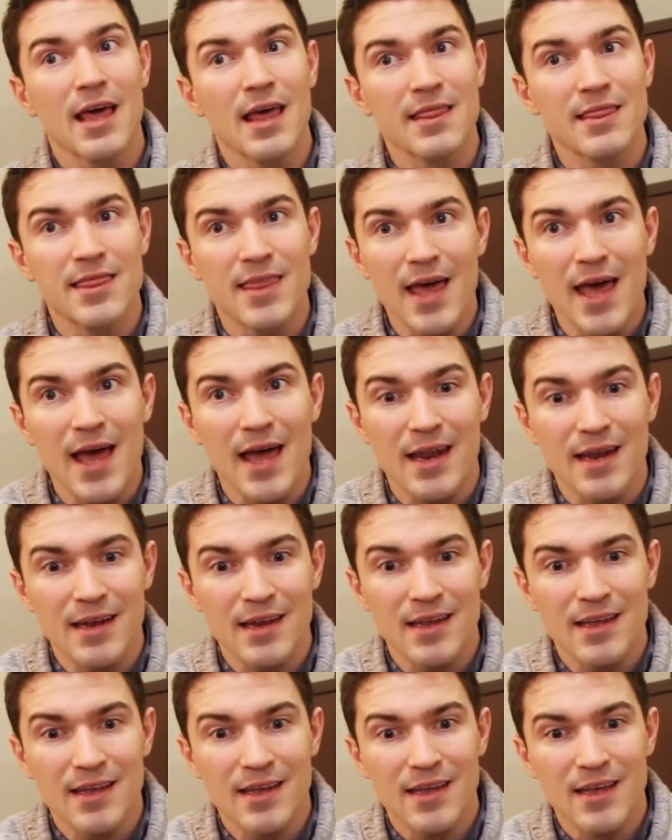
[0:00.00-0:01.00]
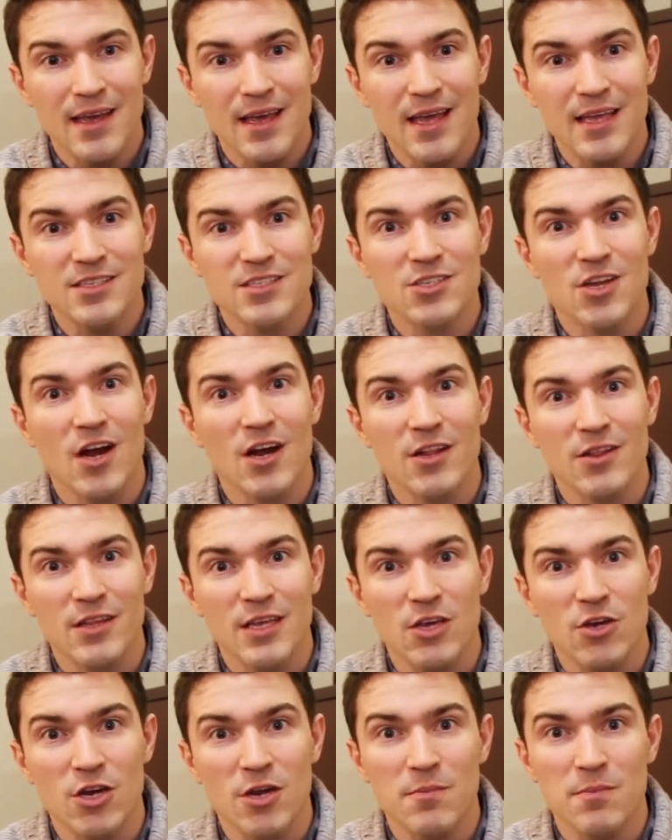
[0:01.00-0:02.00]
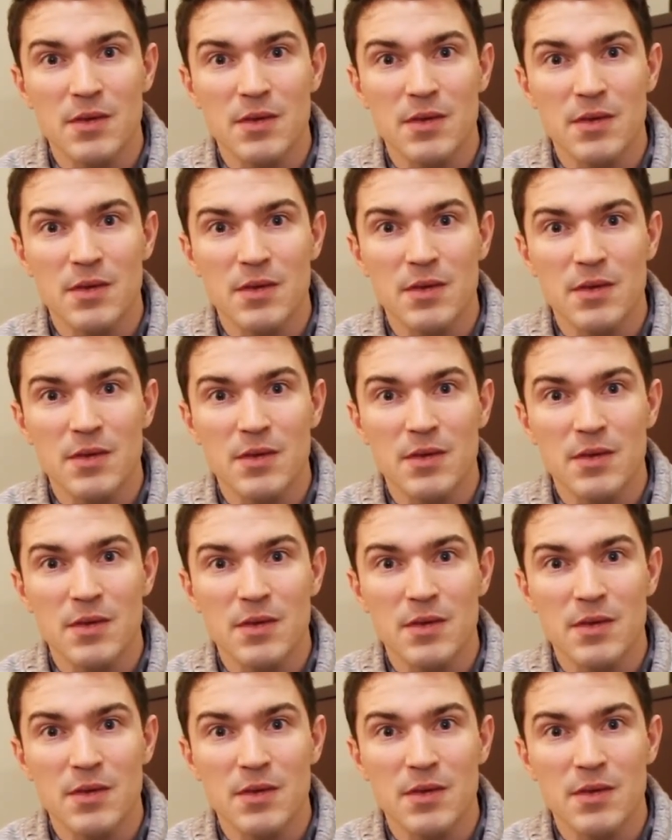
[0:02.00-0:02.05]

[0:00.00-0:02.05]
and then it's not only going